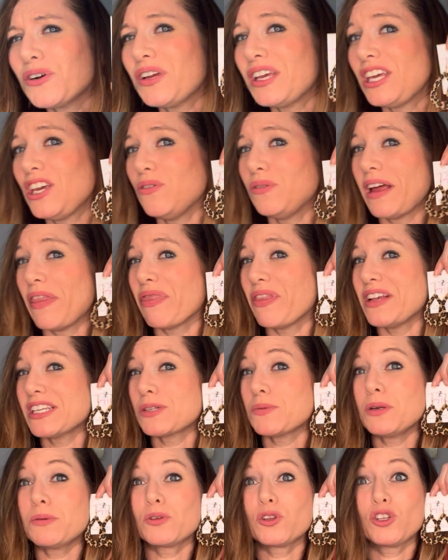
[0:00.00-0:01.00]
cute. And this
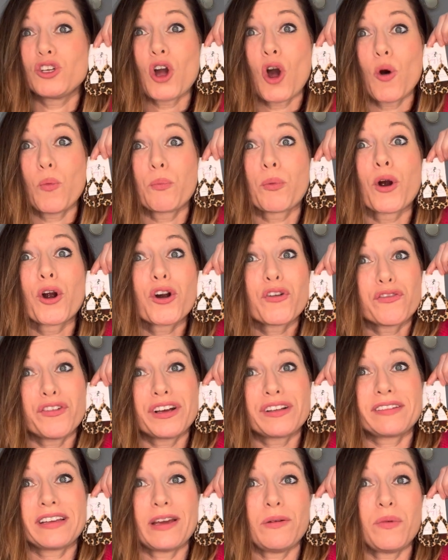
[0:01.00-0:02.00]
would go
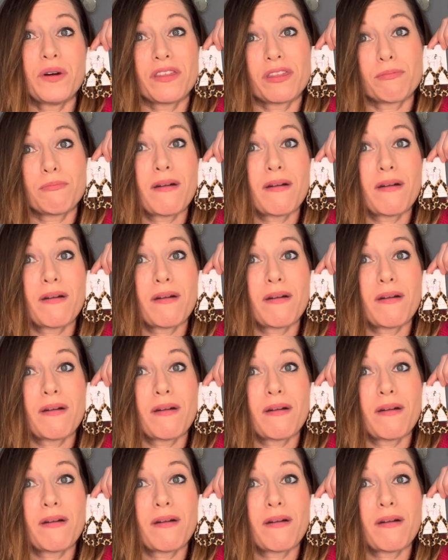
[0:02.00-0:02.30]
perfectly with